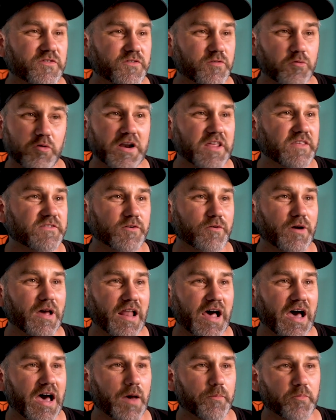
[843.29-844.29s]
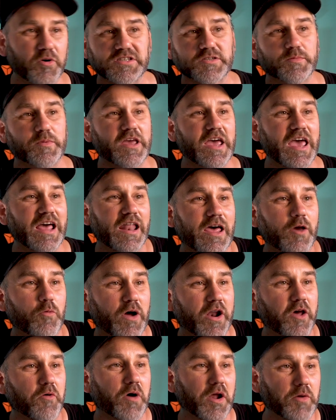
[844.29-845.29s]
22 LR, possibly a
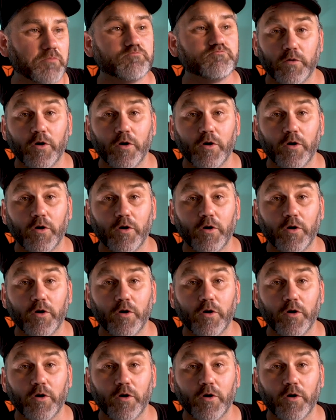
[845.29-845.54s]
101.